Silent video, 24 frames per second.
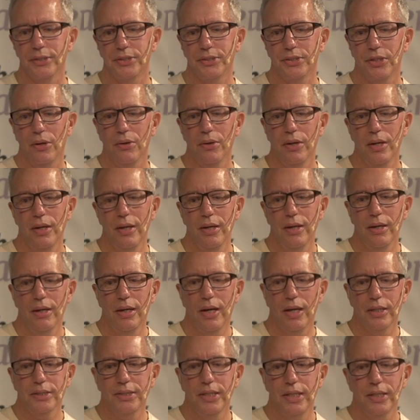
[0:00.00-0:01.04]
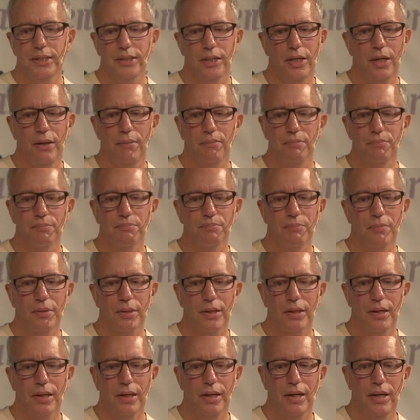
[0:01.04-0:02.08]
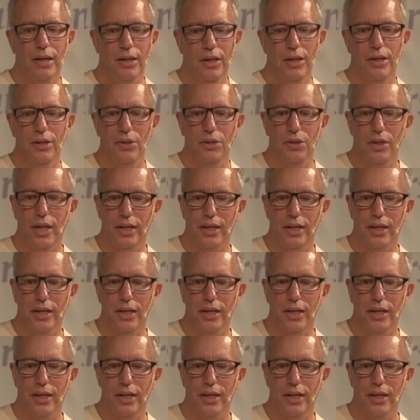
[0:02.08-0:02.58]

So I did a little